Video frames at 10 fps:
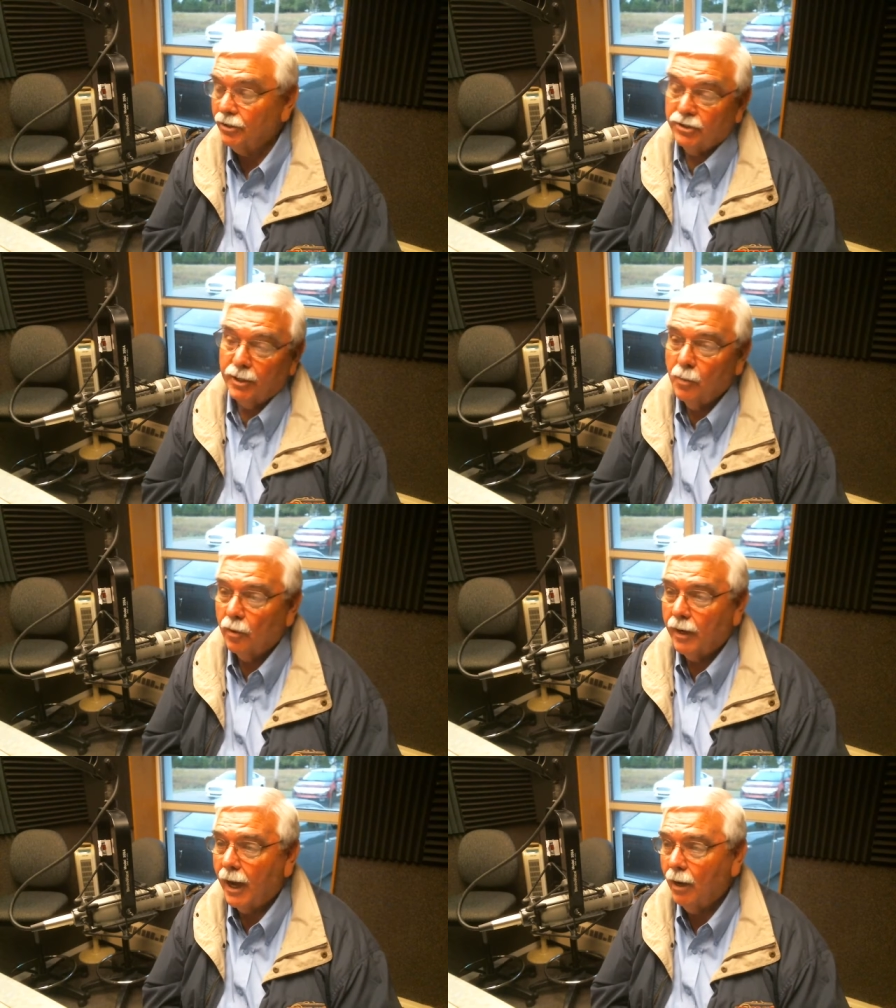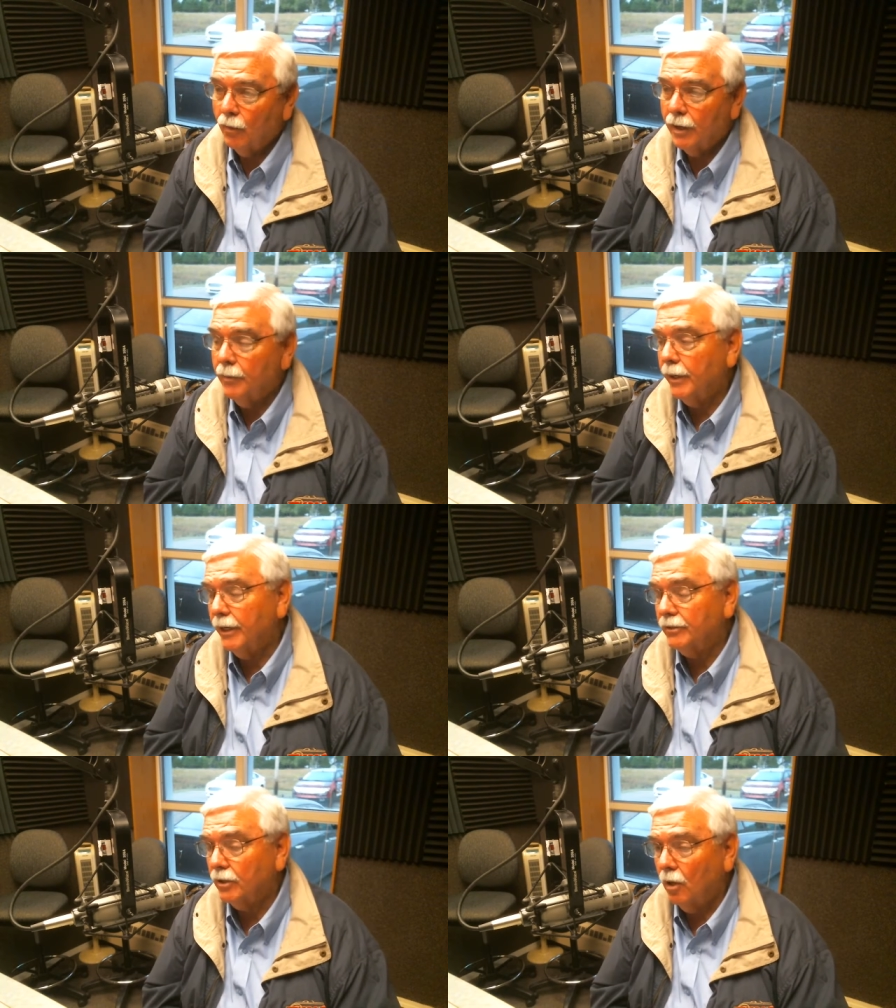You see them on the highway, but
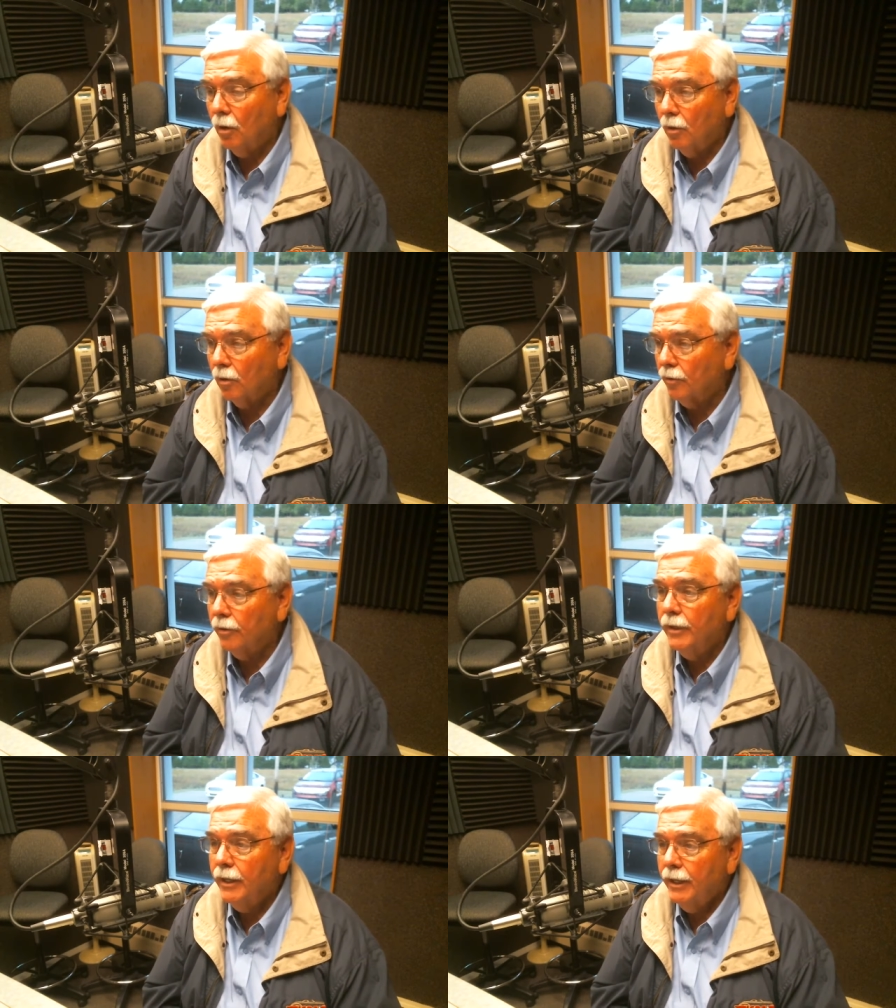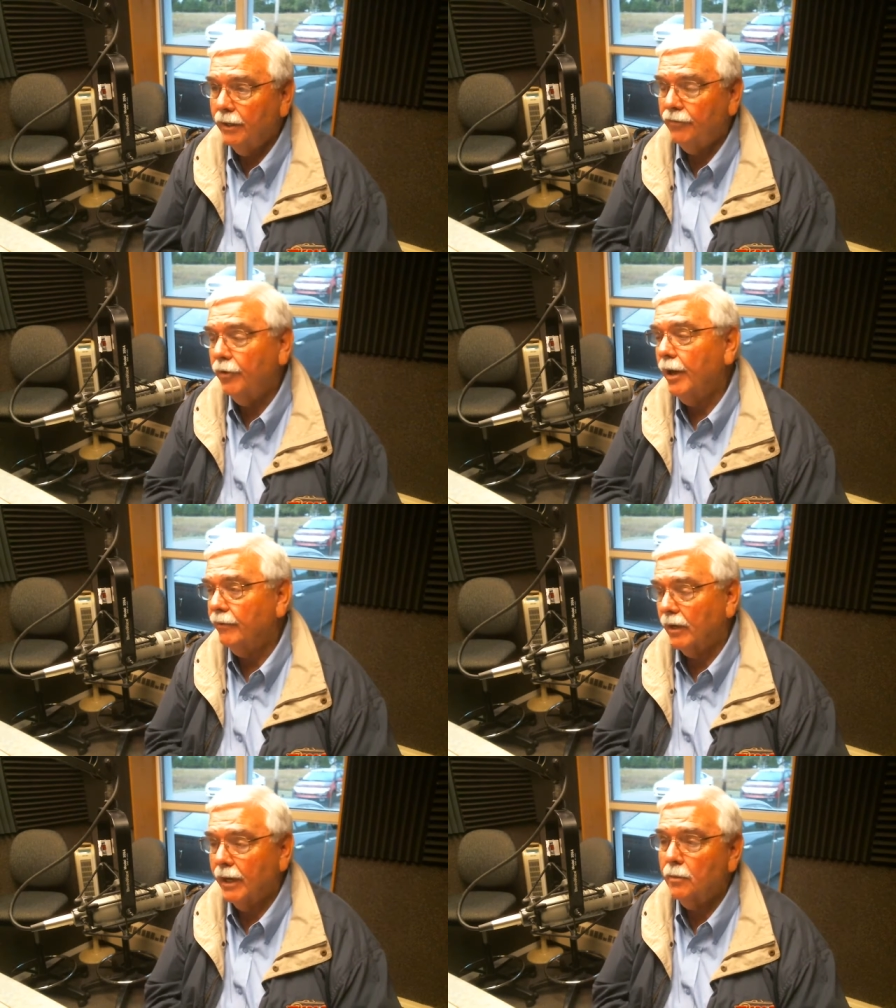as a car owner, if you have
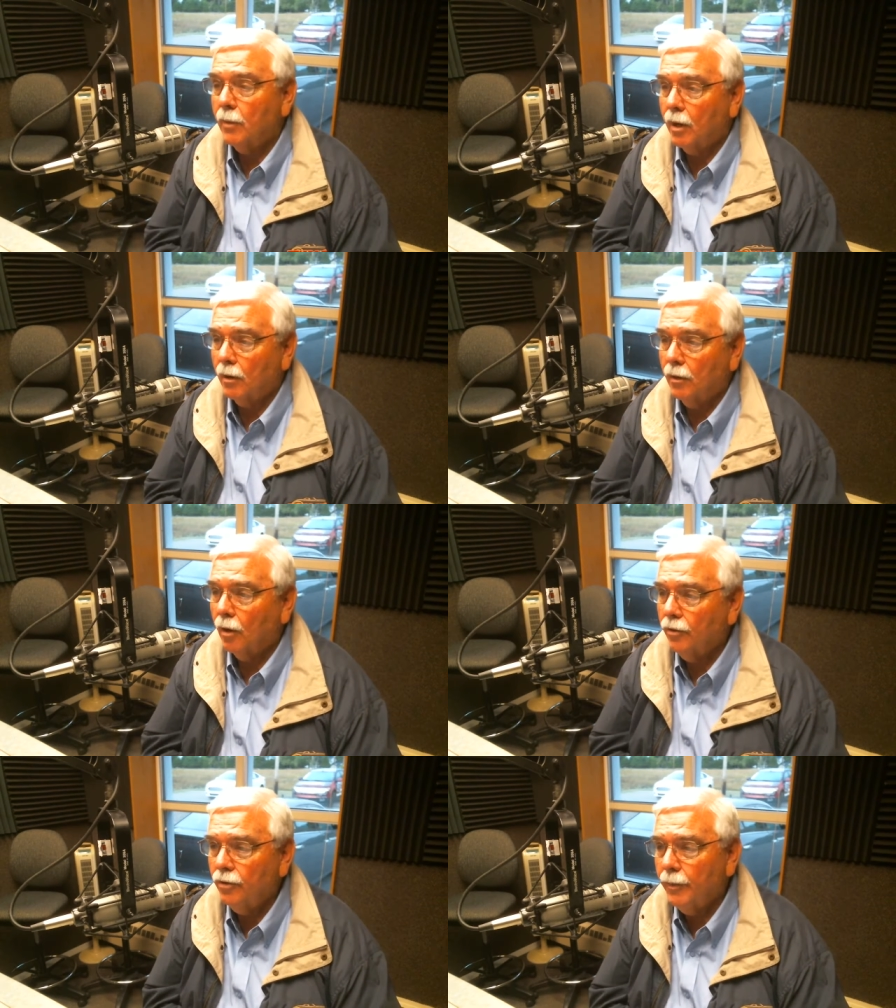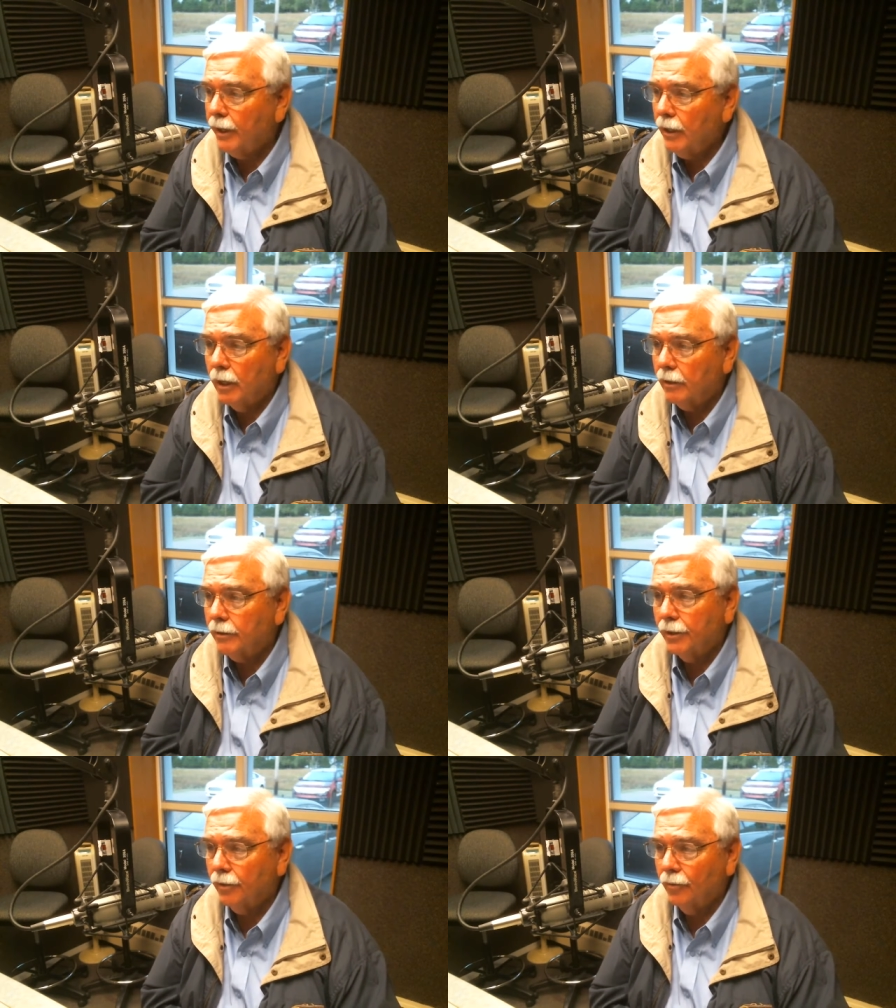a late model car, you may not
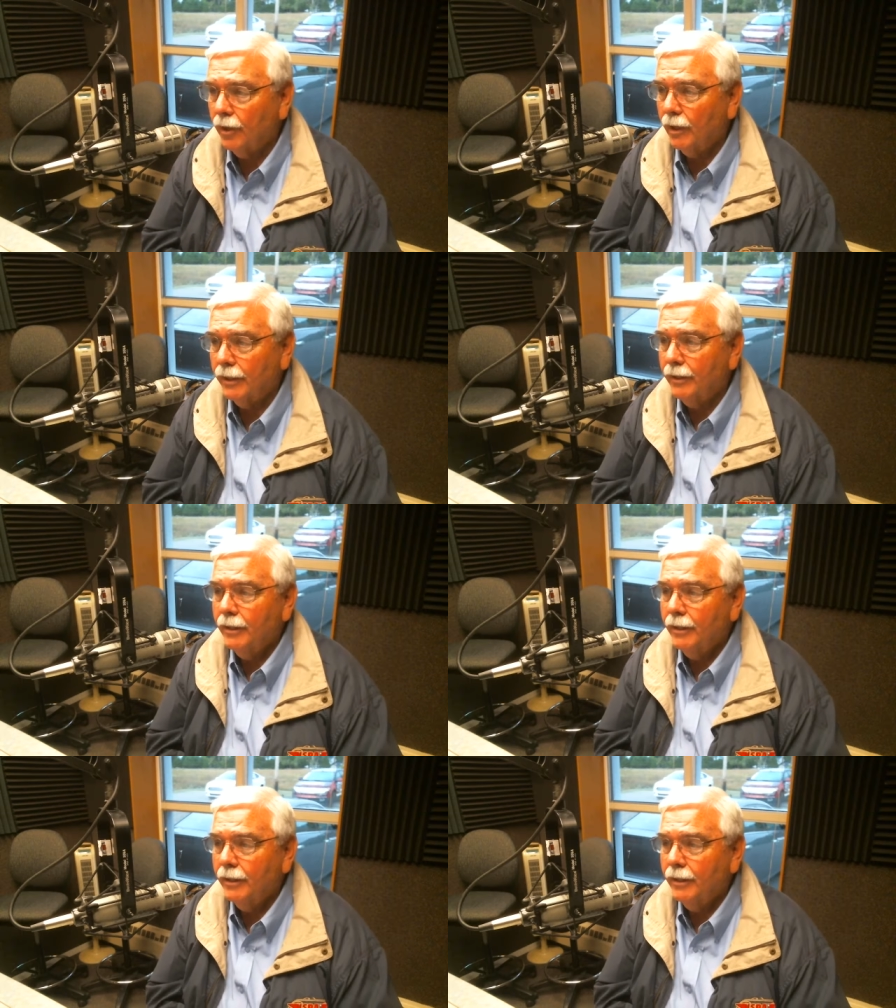really